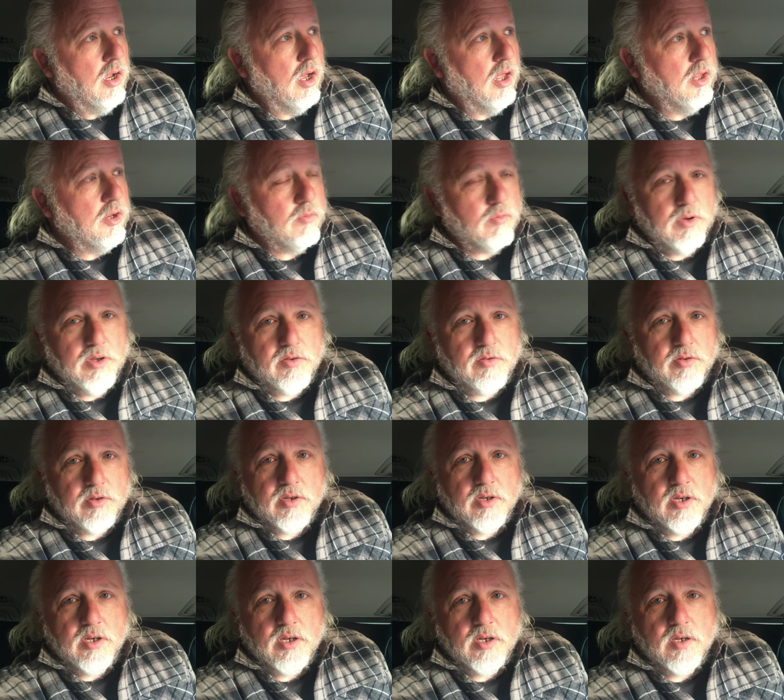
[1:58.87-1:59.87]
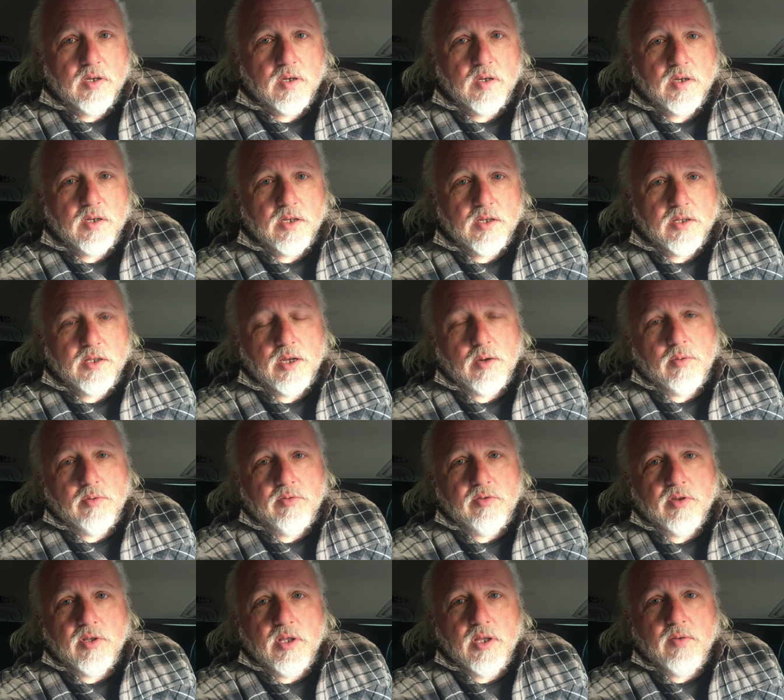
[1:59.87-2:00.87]
Now, the reason that
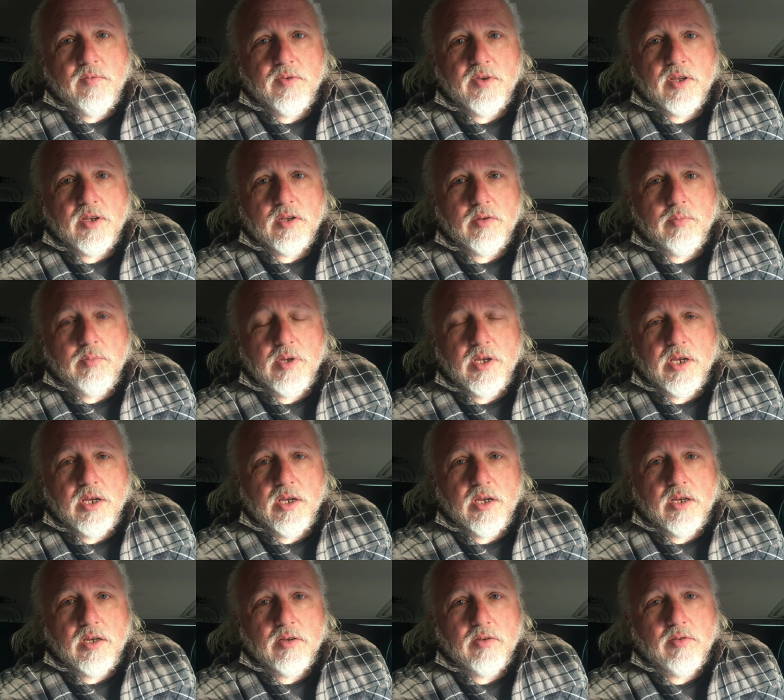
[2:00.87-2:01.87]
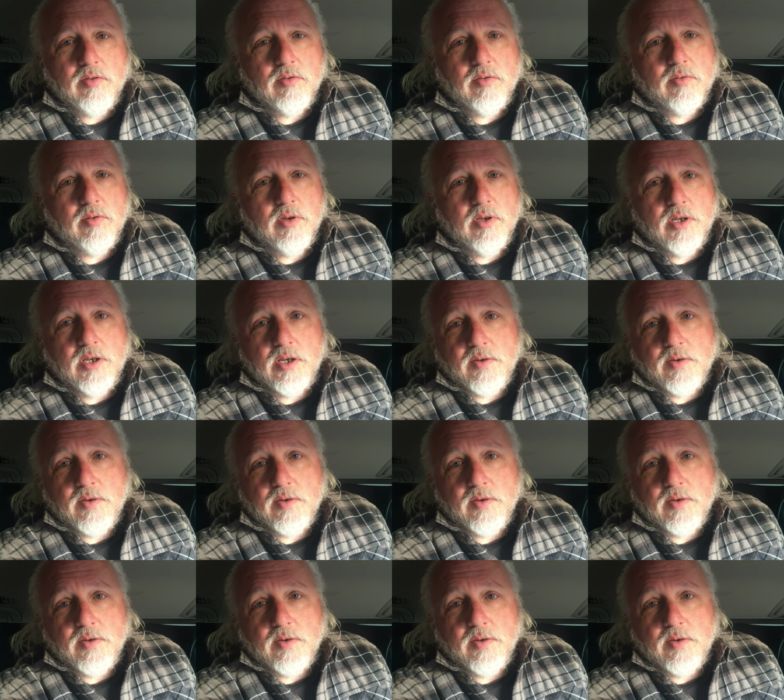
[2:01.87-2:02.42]
was significant to me, because it's only a